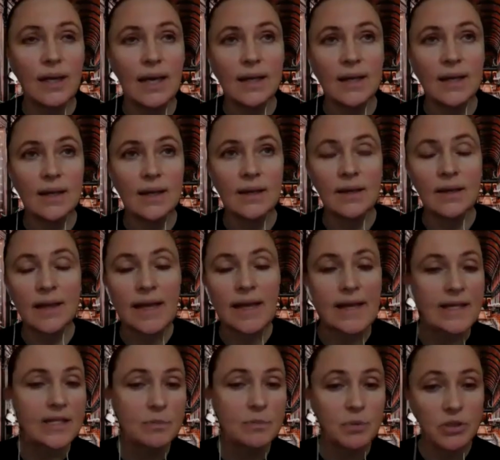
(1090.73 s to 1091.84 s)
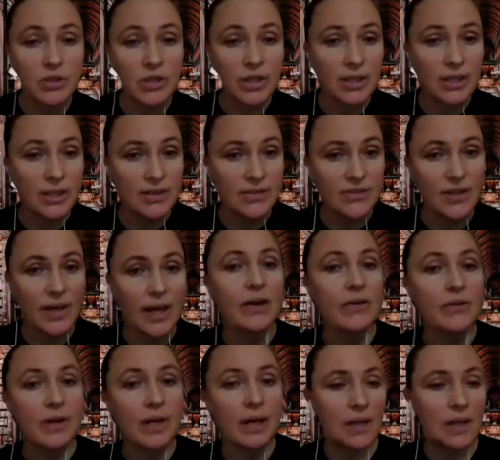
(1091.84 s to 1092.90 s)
like an expertise area.